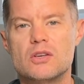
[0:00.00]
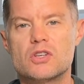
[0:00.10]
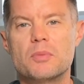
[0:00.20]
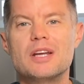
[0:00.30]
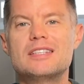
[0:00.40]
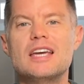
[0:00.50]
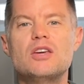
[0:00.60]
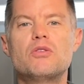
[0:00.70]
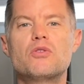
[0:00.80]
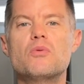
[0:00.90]
So, I'm gonna take
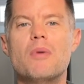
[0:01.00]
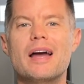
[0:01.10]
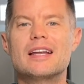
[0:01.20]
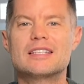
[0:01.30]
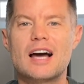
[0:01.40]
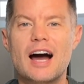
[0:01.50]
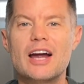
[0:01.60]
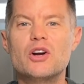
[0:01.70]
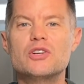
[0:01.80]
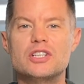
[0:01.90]
you through my
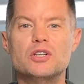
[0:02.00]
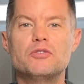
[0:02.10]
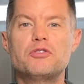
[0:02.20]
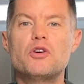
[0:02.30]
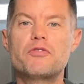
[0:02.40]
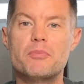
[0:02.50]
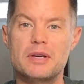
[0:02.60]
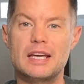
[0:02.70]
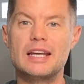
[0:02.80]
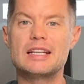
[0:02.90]
entire deal flow from
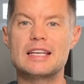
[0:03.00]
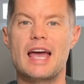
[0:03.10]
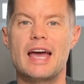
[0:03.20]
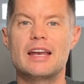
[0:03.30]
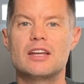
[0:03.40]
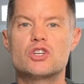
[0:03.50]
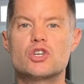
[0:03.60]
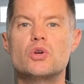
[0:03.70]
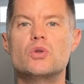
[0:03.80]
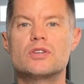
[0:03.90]
beginning to end and
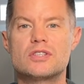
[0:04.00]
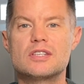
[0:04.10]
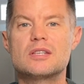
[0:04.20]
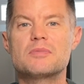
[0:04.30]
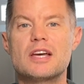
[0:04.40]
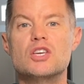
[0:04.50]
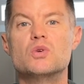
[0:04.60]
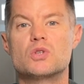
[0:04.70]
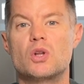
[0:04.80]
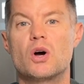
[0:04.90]
show you the systems I
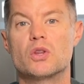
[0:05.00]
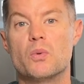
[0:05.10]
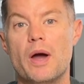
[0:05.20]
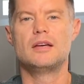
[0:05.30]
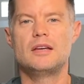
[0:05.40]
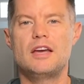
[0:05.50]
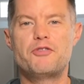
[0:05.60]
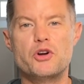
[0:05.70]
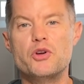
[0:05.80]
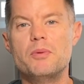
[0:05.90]
use along the way. If
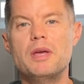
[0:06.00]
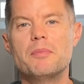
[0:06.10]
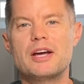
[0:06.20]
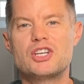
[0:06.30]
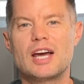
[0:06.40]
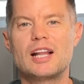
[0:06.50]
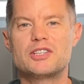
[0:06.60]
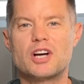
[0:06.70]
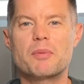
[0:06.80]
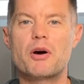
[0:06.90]
you're new to me and my channel, I
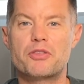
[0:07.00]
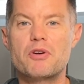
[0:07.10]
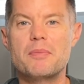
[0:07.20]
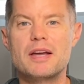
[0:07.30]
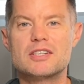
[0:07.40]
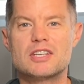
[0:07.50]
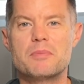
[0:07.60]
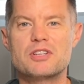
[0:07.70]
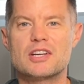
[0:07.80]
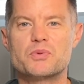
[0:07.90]
talk about three main
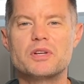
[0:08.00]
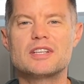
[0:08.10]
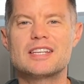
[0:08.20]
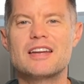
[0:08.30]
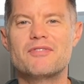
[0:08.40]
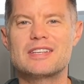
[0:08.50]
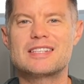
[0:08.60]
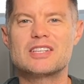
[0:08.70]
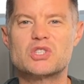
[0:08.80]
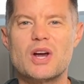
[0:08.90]
subjects real estate
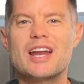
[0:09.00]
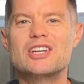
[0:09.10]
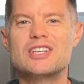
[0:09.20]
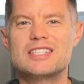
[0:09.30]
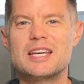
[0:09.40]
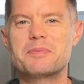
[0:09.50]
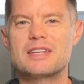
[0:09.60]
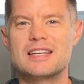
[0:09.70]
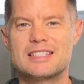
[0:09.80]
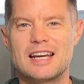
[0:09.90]
investing strategies,
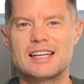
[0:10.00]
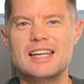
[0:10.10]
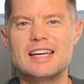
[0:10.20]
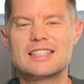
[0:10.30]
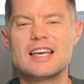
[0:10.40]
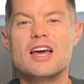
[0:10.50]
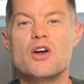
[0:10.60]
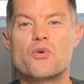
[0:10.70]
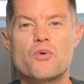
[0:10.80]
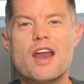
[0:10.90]
tips, and techniques
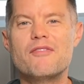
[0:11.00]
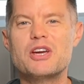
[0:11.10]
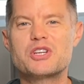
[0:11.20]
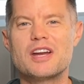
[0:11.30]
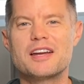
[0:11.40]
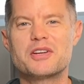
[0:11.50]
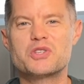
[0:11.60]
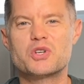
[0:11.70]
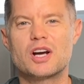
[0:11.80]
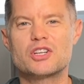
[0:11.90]
renovation and
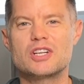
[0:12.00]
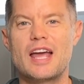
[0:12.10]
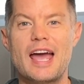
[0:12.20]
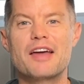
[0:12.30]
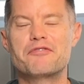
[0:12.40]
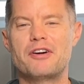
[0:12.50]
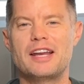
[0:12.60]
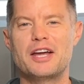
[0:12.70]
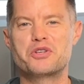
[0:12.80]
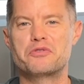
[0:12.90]
construction, and
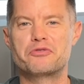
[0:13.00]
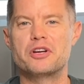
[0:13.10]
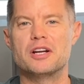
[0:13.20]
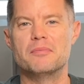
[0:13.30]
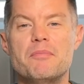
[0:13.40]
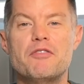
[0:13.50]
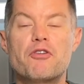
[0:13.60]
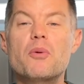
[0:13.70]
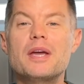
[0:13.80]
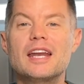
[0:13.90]
financial freedom.
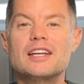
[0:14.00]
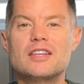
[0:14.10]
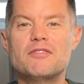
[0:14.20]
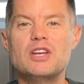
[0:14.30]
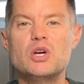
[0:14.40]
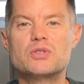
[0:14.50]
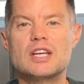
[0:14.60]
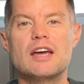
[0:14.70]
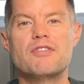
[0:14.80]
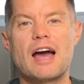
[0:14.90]
Before we get into the video
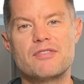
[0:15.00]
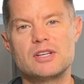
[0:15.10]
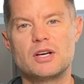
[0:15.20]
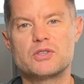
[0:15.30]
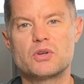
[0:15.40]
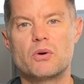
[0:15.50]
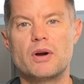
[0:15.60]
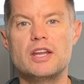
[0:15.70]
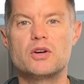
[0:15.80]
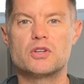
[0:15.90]
today, if you haven't done so
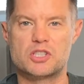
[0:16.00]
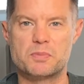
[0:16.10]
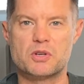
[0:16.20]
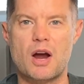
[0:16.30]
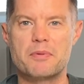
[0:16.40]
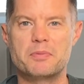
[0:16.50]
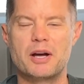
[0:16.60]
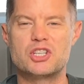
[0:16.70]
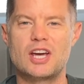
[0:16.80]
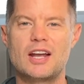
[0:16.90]
already, you can subscribe to
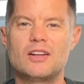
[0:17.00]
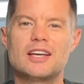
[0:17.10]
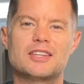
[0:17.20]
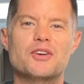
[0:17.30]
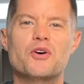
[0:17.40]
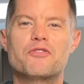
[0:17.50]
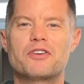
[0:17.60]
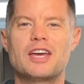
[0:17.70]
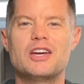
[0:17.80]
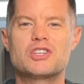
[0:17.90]
my channel, hit the
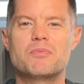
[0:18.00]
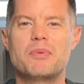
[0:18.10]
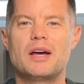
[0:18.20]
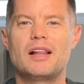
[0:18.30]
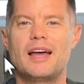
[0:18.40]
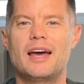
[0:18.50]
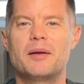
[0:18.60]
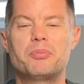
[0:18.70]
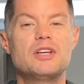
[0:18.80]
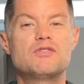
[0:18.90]
notification bell,
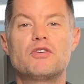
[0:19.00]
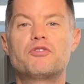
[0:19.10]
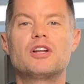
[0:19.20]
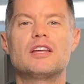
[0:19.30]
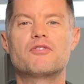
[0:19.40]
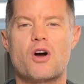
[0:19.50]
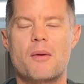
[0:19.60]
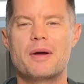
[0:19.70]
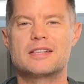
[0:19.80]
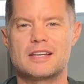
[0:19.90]
and please feel free to leave
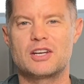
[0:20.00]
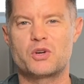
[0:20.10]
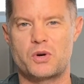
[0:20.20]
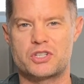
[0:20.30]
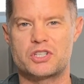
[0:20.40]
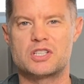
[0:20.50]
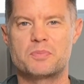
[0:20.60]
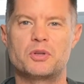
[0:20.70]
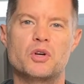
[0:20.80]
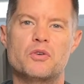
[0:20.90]
comments questions
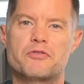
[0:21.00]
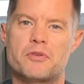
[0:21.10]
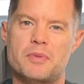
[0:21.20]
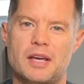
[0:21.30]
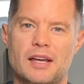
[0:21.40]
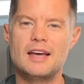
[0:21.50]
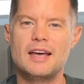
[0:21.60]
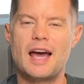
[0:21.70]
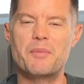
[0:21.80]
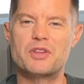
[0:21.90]
below for me.
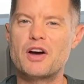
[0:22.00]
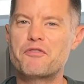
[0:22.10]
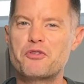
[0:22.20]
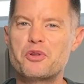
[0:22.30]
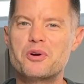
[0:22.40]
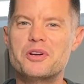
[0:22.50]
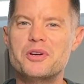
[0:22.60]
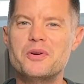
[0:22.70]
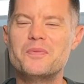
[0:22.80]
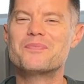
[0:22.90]
And without further
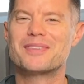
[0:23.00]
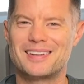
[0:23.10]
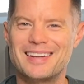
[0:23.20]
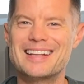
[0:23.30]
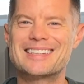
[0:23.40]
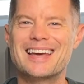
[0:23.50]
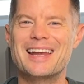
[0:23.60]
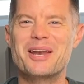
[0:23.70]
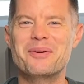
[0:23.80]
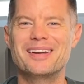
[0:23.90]
ado, let's get
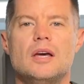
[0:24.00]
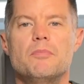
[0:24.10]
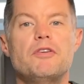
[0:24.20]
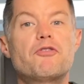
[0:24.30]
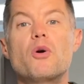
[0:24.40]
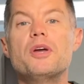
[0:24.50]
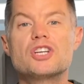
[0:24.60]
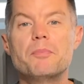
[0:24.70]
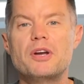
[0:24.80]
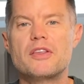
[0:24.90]
into it. Before we
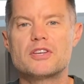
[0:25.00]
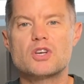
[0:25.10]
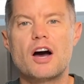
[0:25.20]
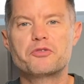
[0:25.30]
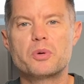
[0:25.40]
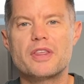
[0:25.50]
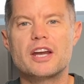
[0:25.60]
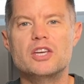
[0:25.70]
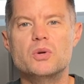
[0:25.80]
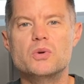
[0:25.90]
jump into the software that I
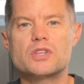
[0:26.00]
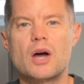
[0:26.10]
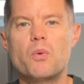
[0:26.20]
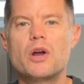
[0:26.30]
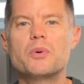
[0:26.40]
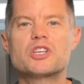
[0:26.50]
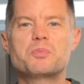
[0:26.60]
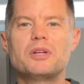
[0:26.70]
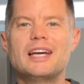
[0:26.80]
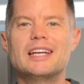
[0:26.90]
use, I want to
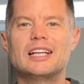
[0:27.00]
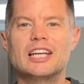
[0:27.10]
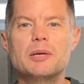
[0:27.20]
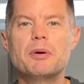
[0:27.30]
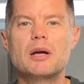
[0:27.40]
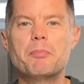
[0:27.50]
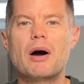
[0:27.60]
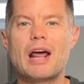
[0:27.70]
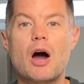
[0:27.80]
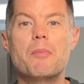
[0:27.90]
explain a little bit
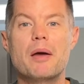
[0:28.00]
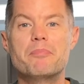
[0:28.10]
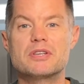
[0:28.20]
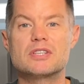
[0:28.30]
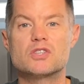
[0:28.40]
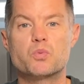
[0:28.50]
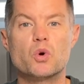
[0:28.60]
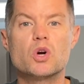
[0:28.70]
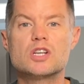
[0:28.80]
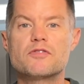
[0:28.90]
about how my business
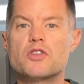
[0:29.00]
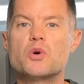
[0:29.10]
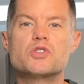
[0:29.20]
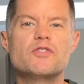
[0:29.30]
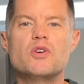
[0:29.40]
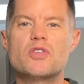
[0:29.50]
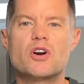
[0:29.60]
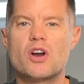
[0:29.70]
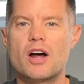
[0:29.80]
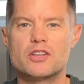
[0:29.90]
works for those of you that
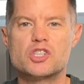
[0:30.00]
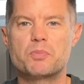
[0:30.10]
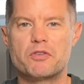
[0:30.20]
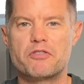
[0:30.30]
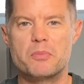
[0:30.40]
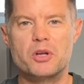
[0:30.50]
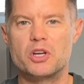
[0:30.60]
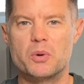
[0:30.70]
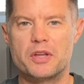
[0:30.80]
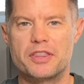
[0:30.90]
are not super
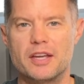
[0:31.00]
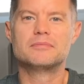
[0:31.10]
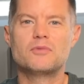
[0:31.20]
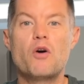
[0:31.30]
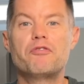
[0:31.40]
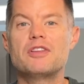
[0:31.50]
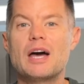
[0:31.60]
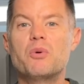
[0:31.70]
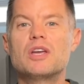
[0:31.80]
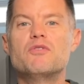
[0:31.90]
familiar with it. Hopefully,
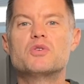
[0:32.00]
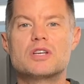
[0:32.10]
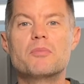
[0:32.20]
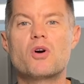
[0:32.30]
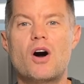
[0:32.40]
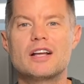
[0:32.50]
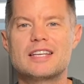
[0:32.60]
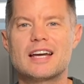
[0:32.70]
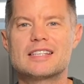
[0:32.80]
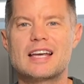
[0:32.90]
that will give you some
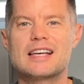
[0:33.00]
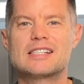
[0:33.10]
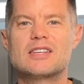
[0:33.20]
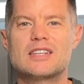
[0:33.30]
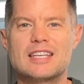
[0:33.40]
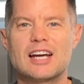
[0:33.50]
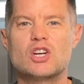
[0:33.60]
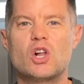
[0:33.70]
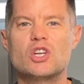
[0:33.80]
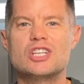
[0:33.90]
context as to the
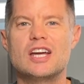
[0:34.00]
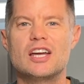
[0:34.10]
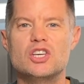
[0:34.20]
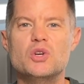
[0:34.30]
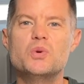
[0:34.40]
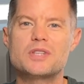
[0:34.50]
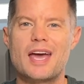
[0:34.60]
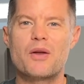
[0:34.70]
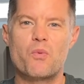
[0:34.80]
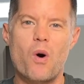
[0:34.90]
technology I use
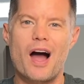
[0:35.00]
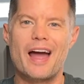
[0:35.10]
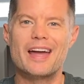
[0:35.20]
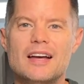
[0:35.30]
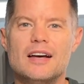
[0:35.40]
and why.